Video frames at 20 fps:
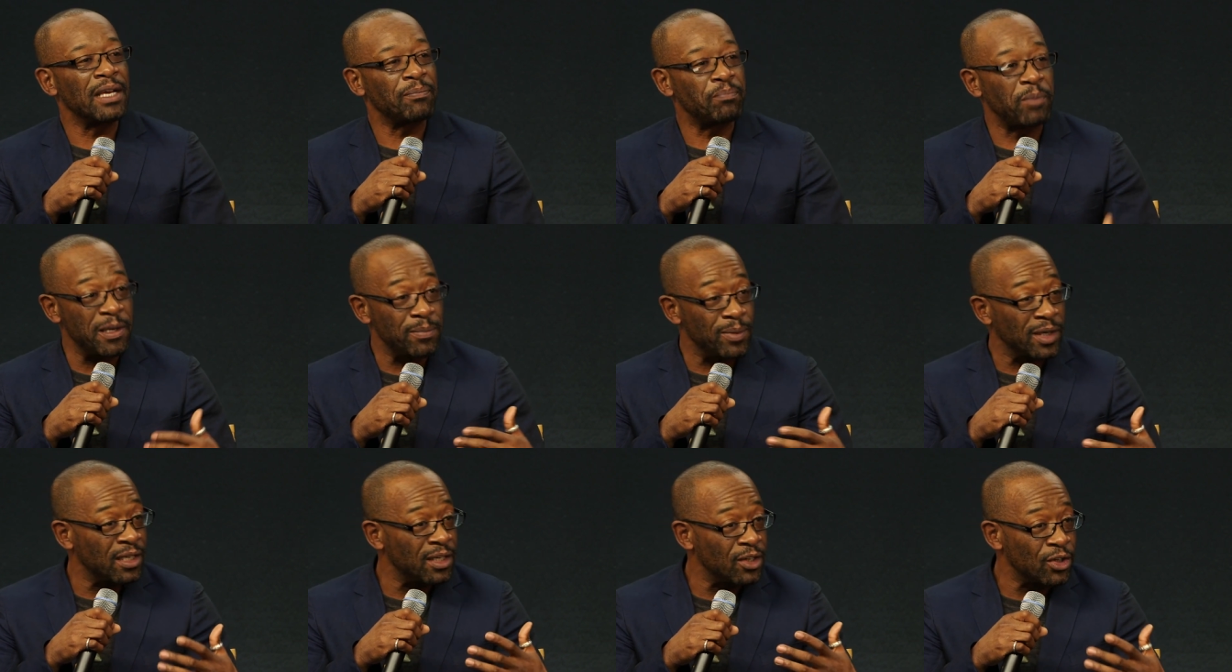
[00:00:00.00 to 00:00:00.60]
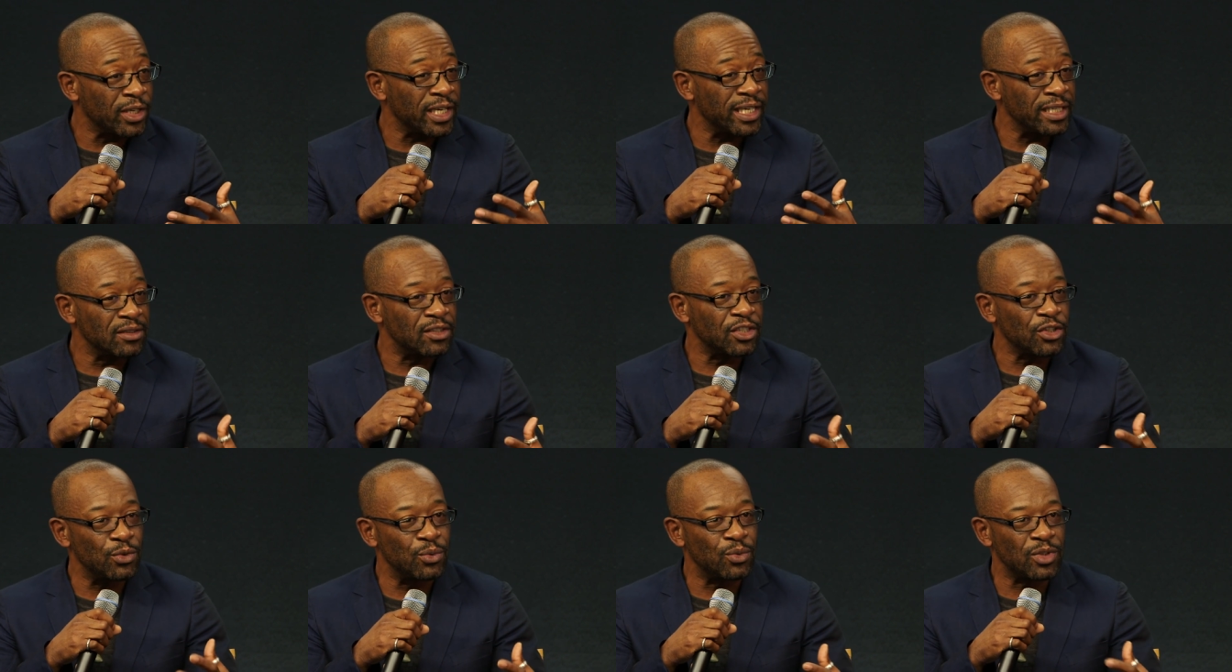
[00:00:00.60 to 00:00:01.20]
people are looking
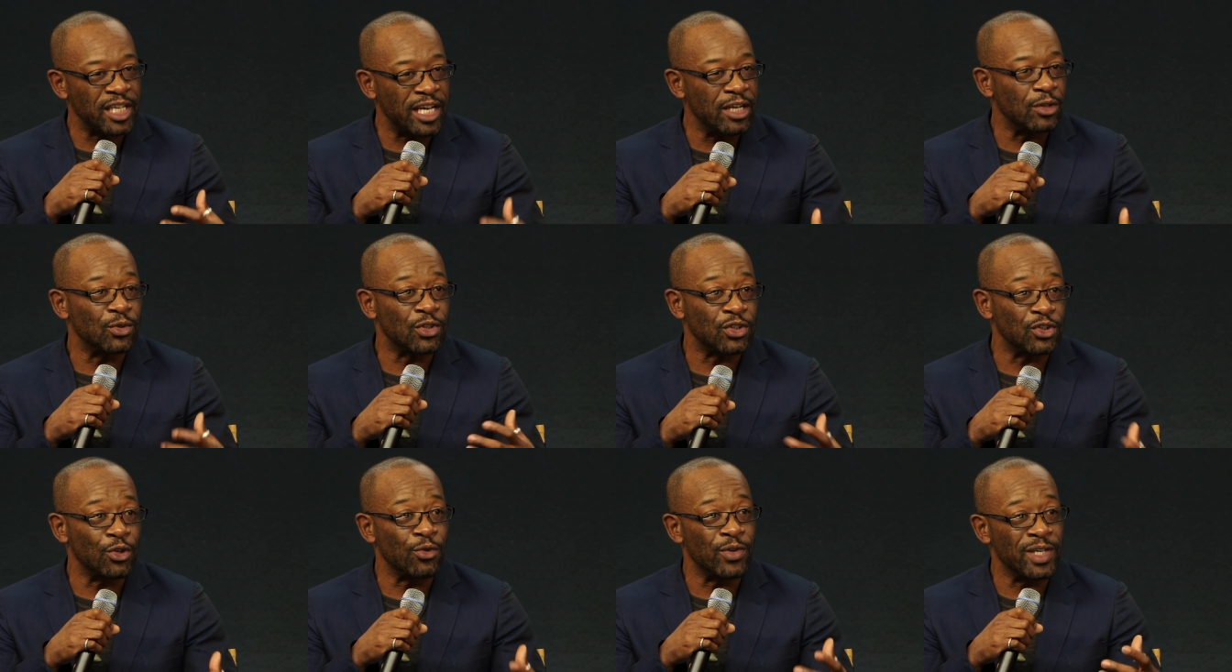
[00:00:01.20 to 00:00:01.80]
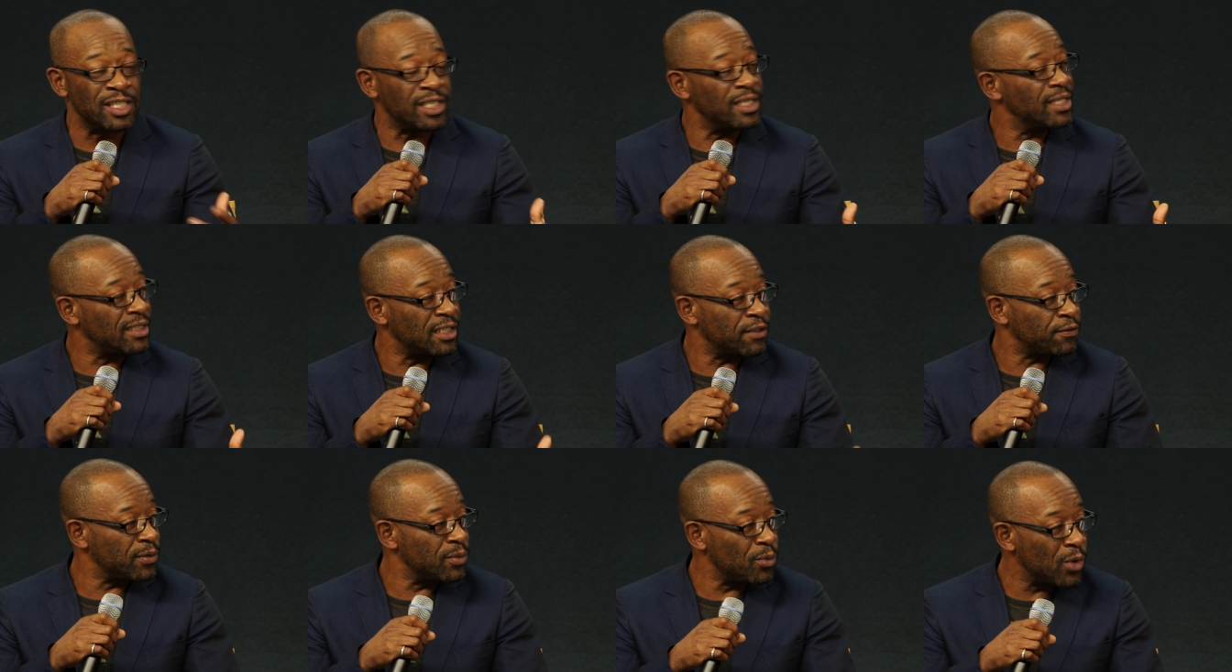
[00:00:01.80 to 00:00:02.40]
to tell stories in a
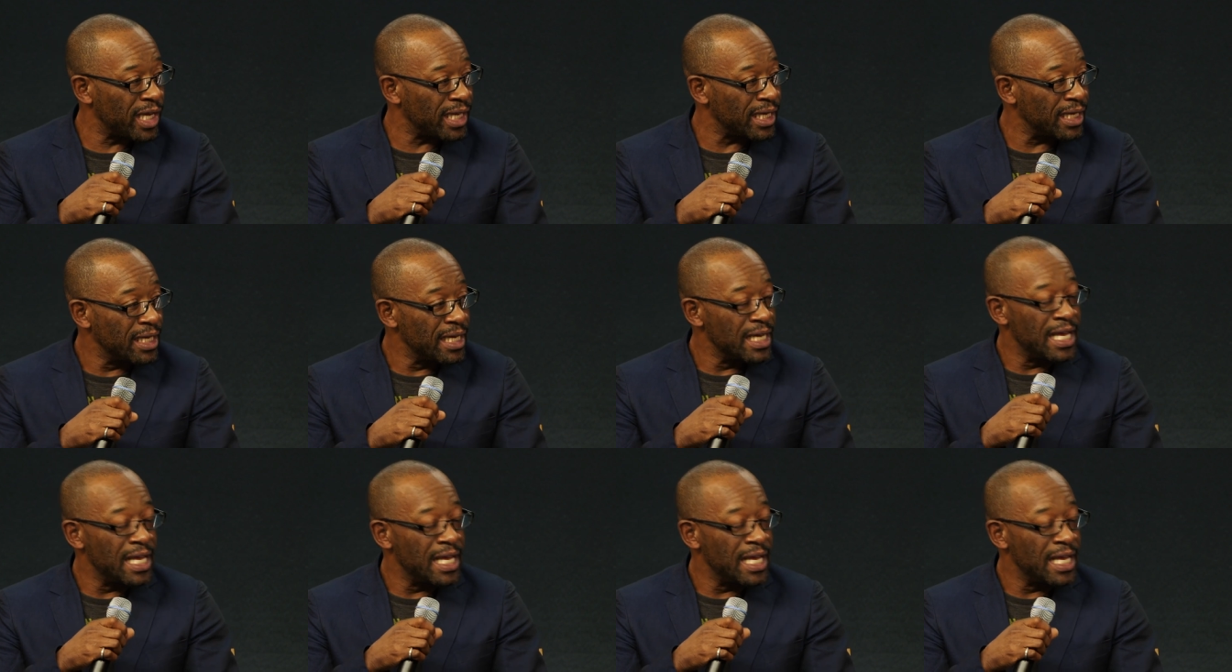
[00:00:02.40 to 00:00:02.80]
different way.